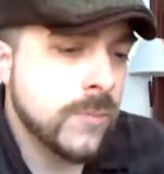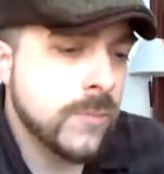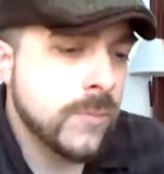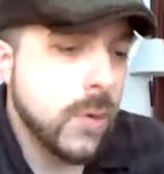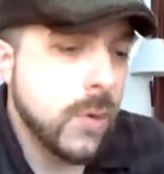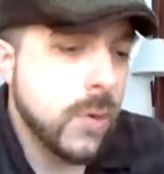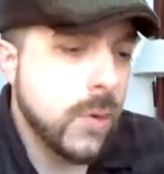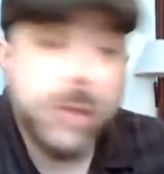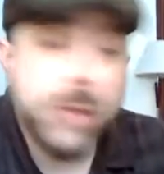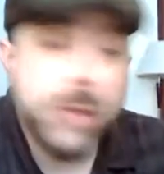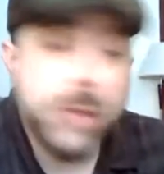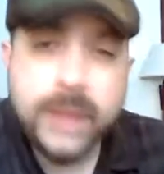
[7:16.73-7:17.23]

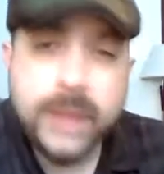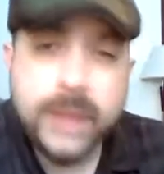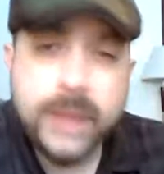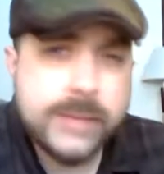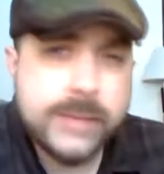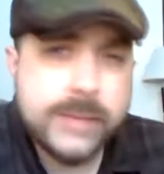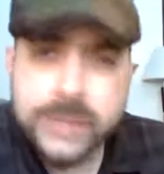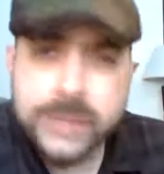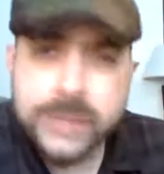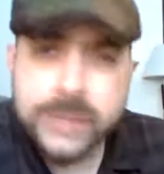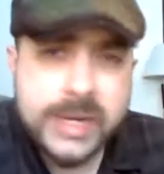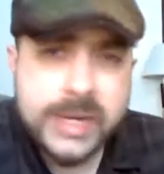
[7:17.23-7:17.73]
Or if I
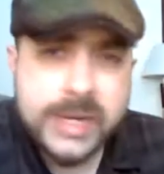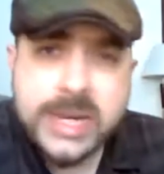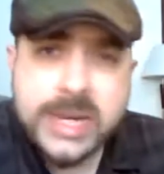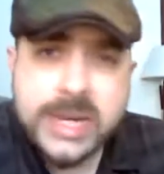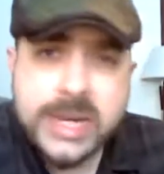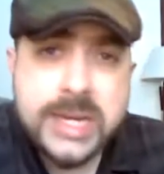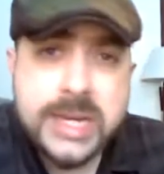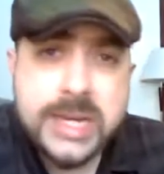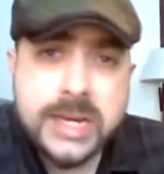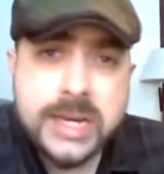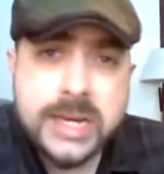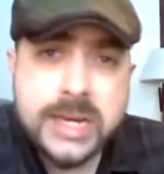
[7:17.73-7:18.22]
had been in
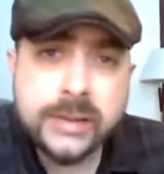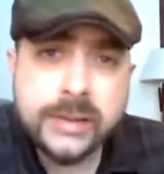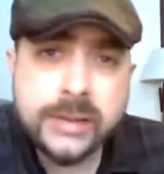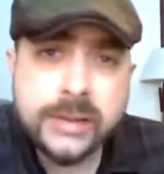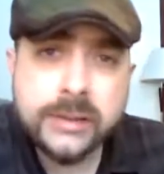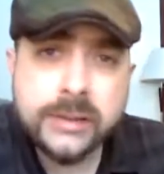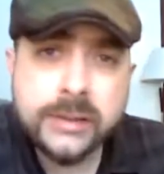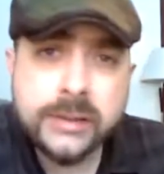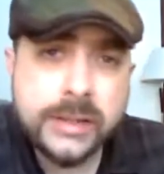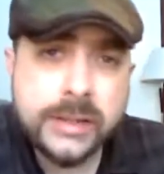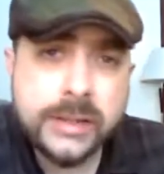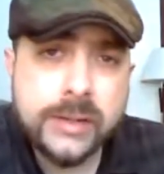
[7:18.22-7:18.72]
India,
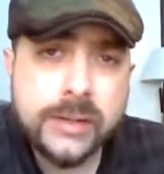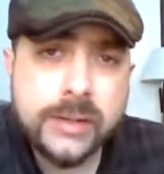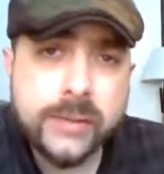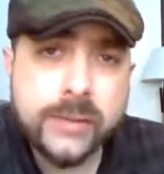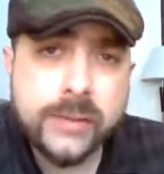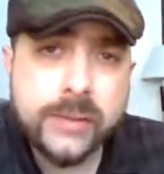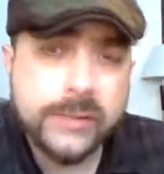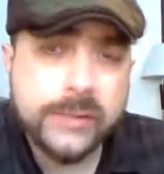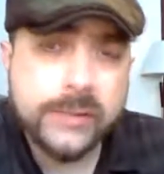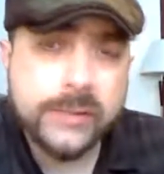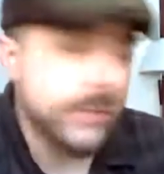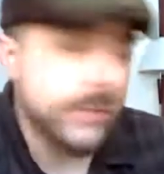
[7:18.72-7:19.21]
you know,
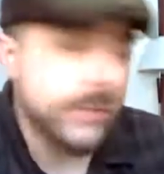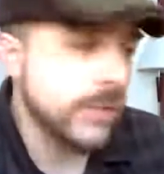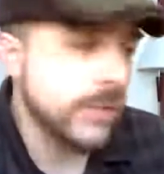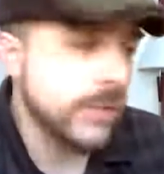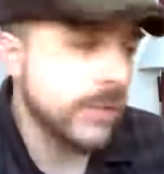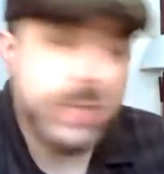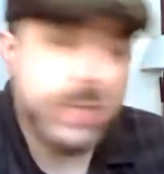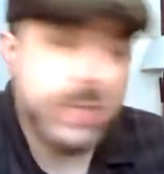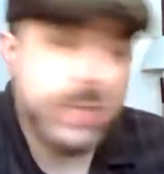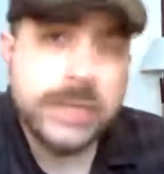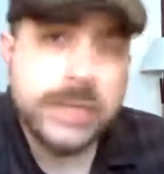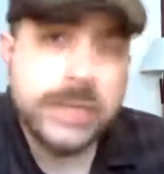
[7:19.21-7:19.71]
what is it,
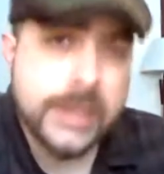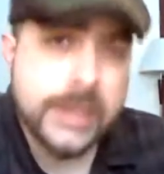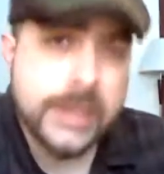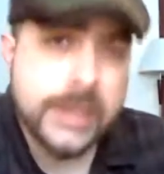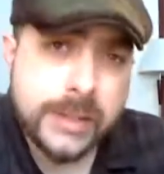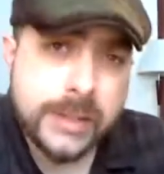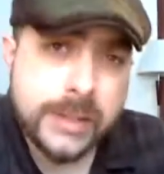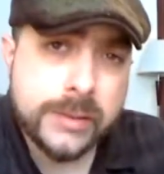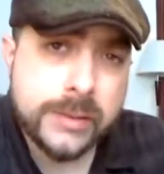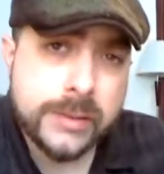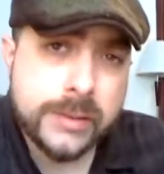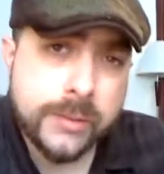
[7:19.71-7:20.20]
Krishna
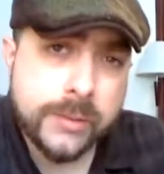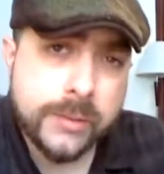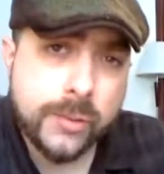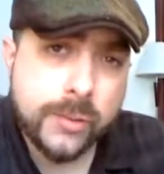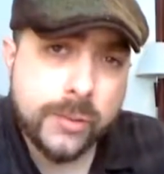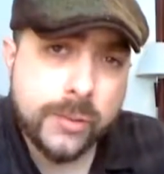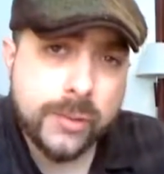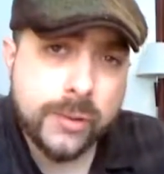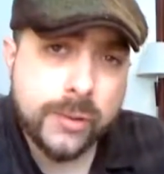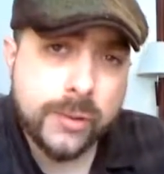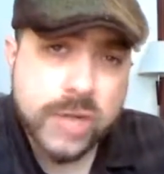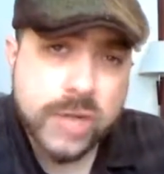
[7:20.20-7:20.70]
there,
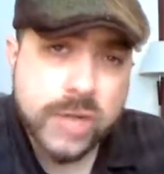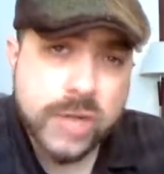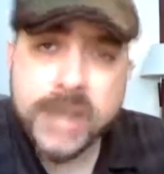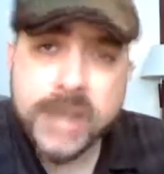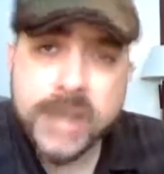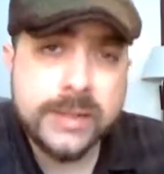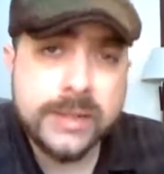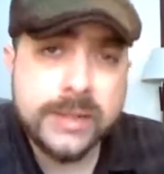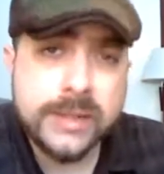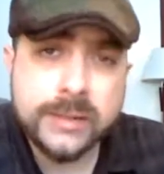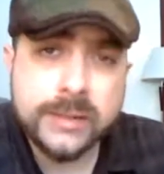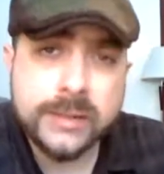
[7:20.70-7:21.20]
or
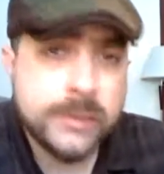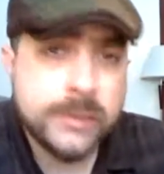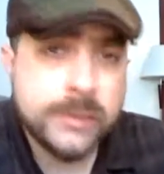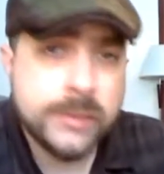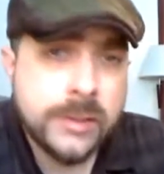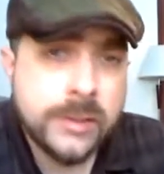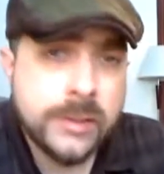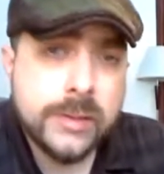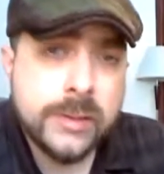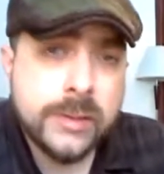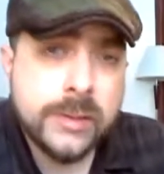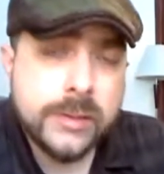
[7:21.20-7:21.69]
China,
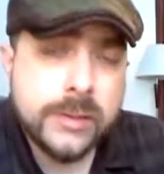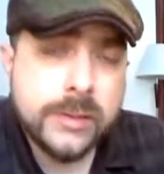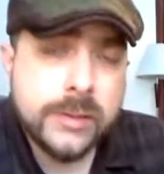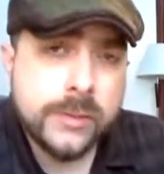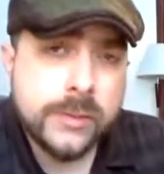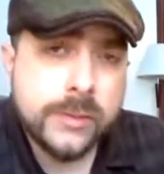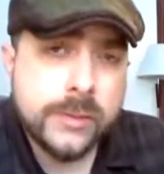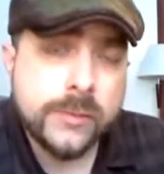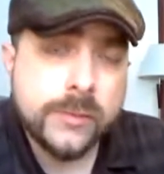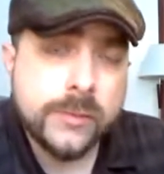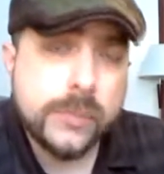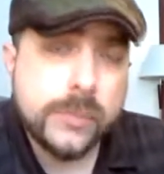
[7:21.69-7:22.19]

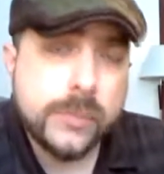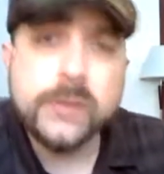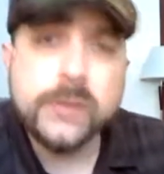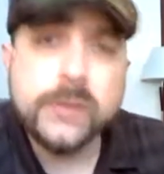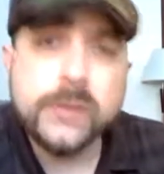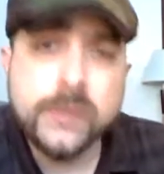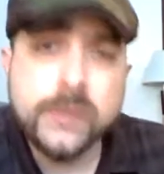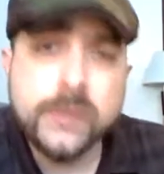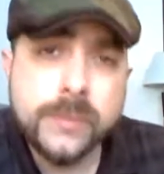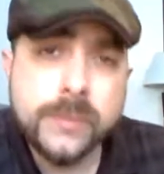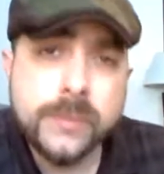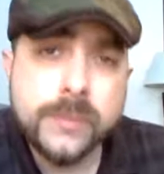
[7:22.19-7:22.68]
there's
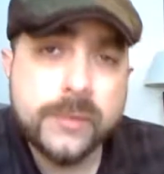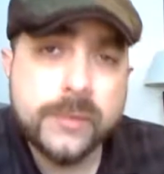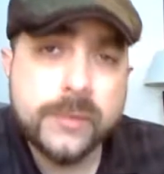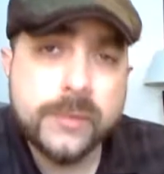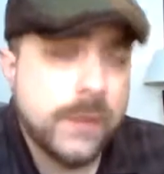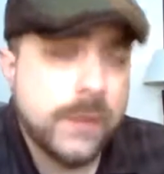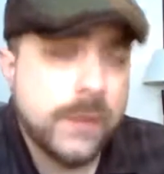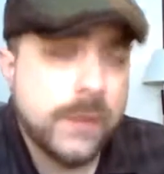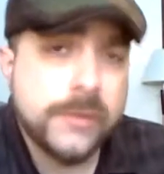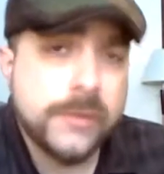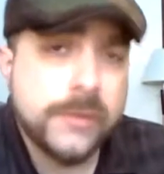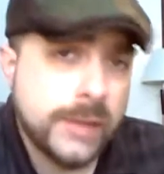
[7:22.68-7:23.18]
Buddhism, there's
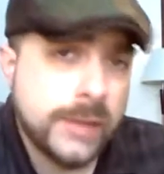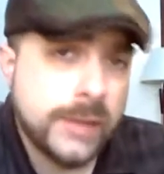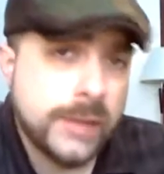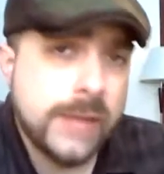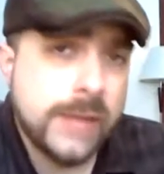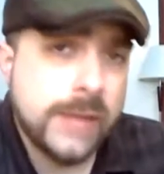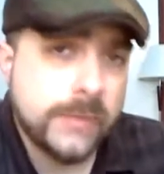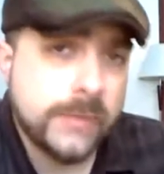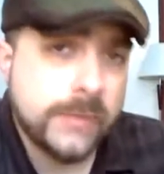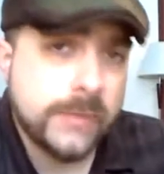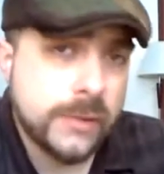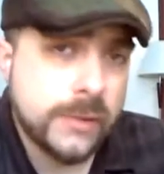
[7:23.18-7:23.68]
all different
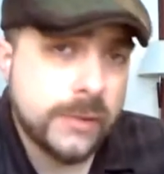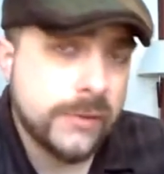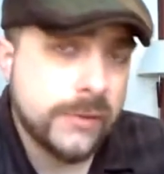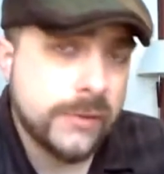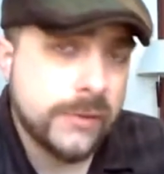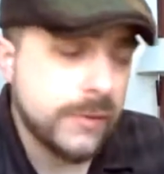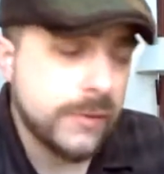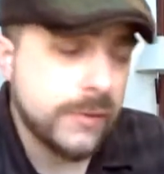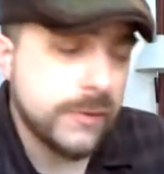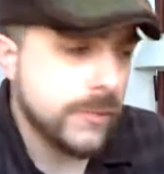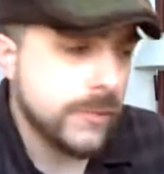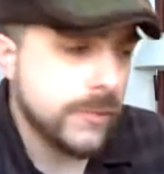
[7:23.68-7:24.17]
kinds of
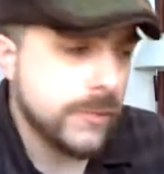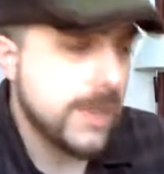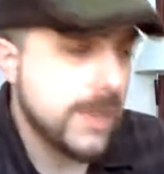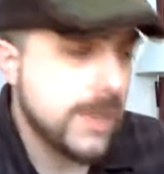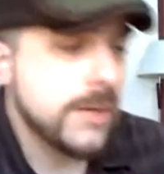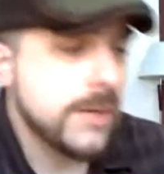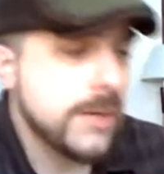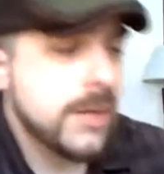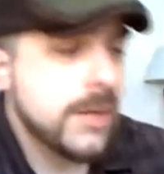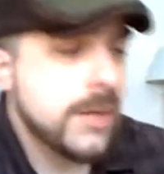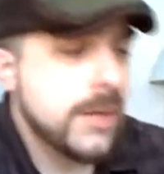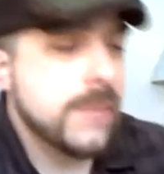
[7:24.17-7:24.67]
religions, and we're
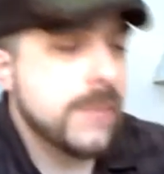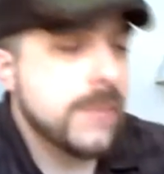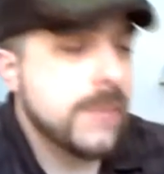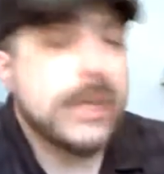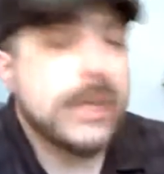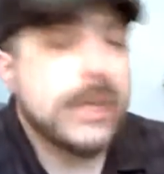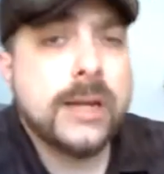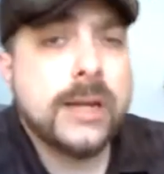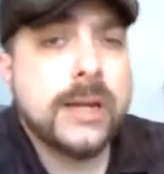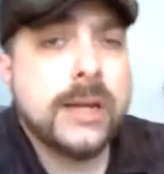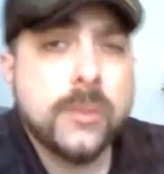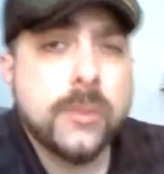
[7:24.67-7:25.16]
not
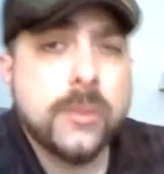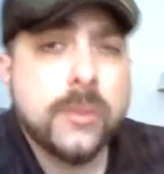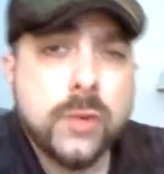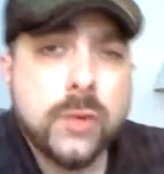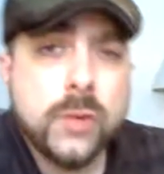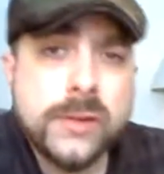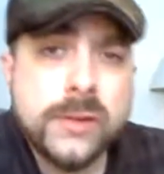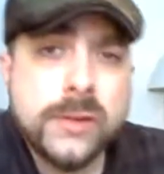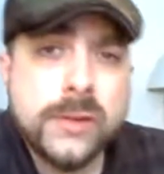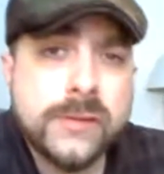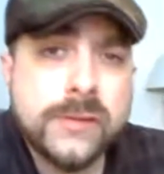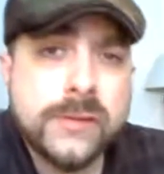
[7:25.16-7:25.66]
picking on
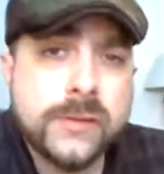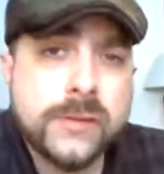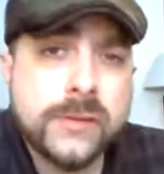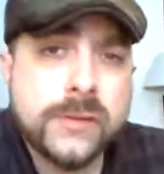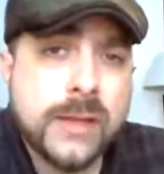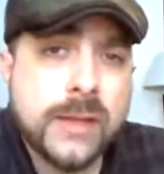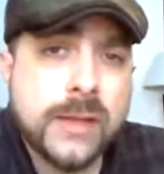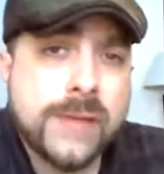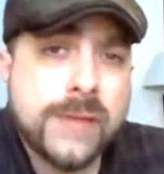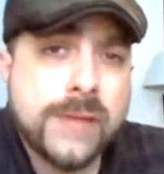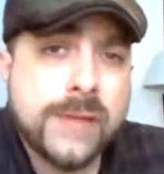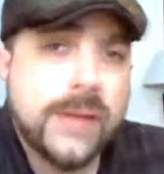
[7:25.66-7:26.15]
one. It's just a
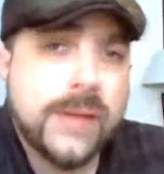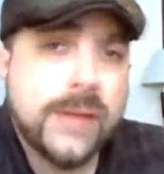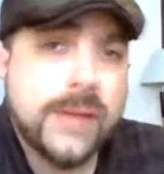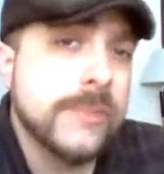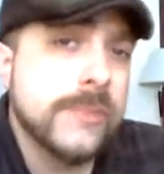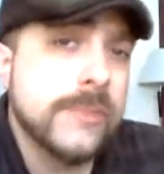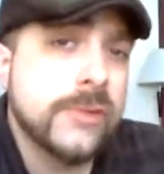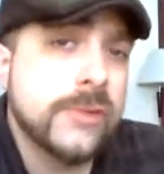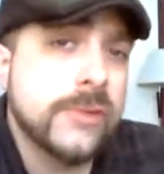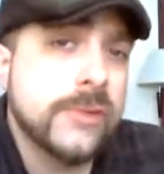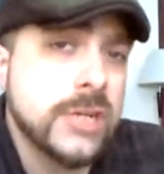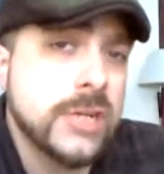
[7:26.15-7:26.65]
lot of
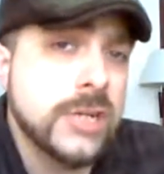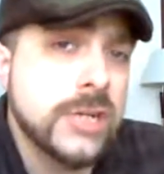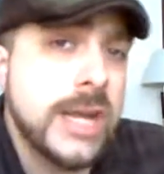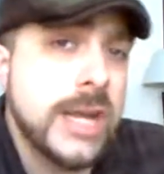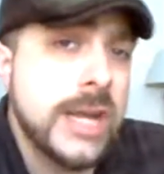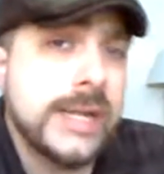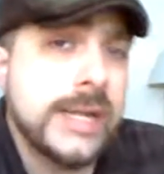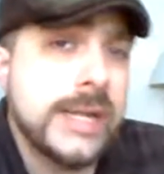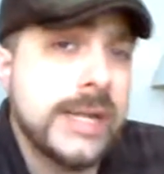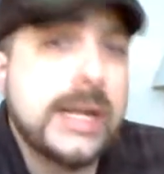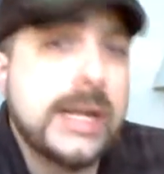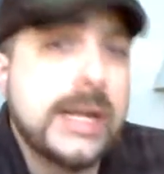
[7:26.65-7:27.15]
times
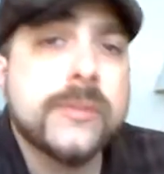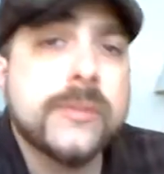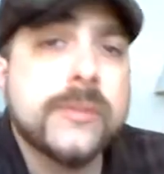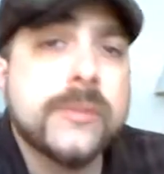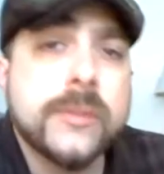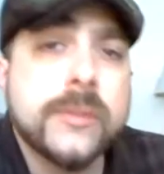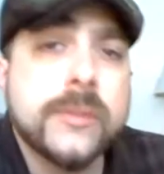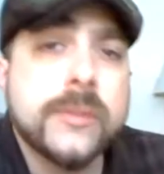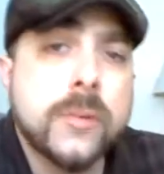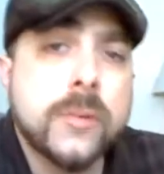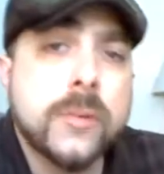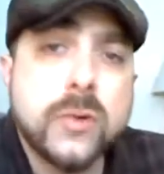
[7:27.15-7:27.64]
Christianity comes
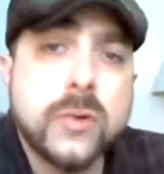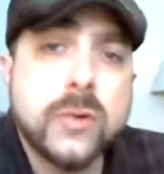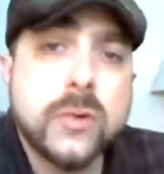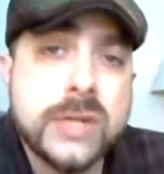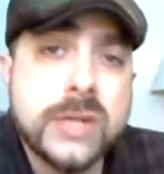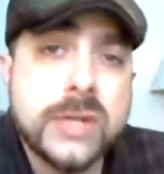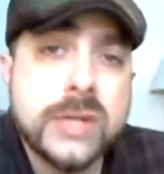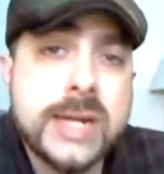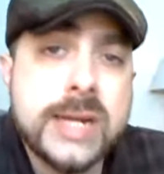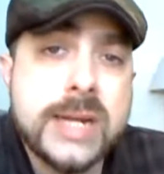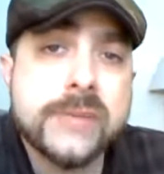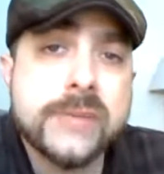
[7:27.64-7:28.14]
up more in the
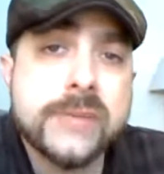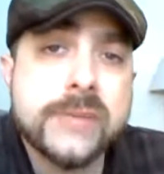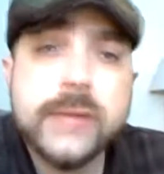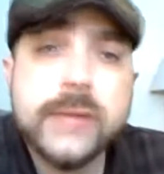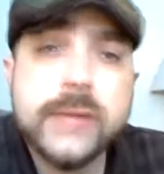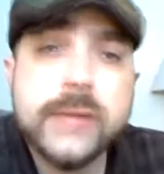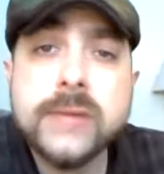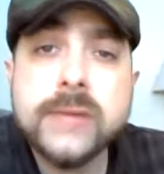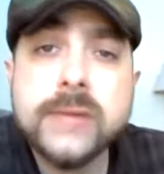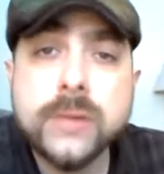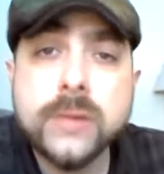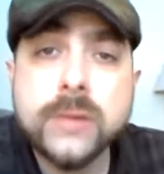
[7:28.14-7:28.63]
United
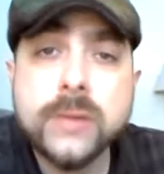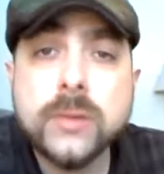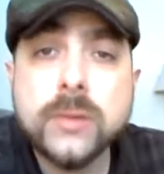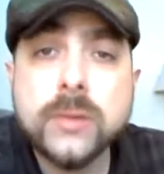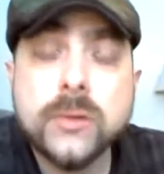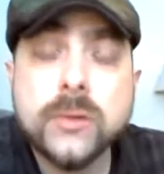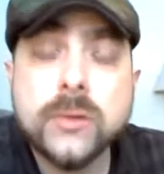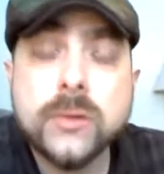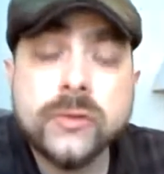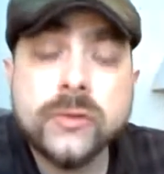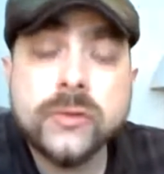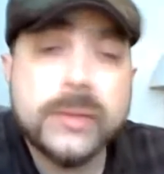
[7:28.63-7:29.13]
States in our
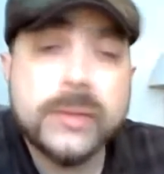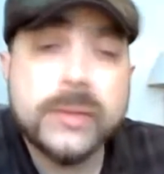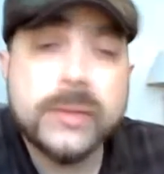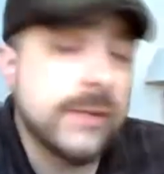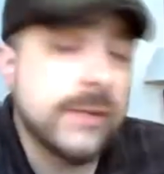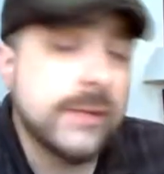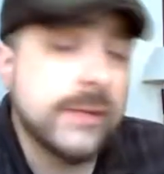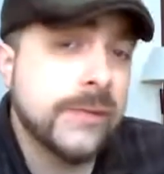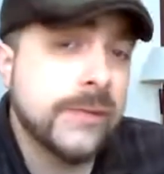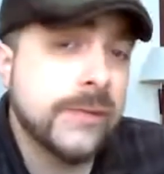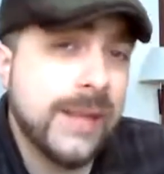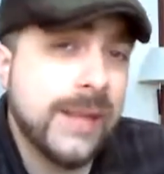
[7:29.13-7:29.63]
culture,
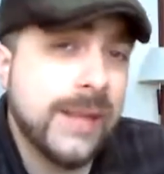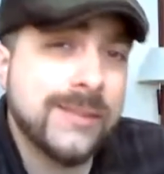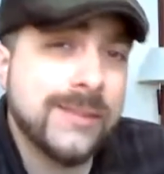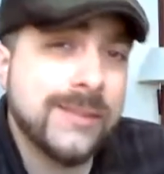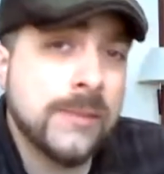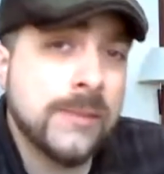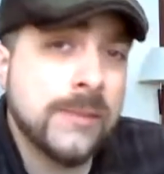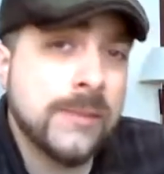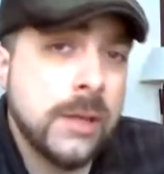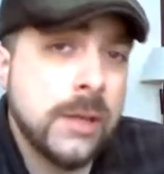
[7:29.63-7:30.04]
because that's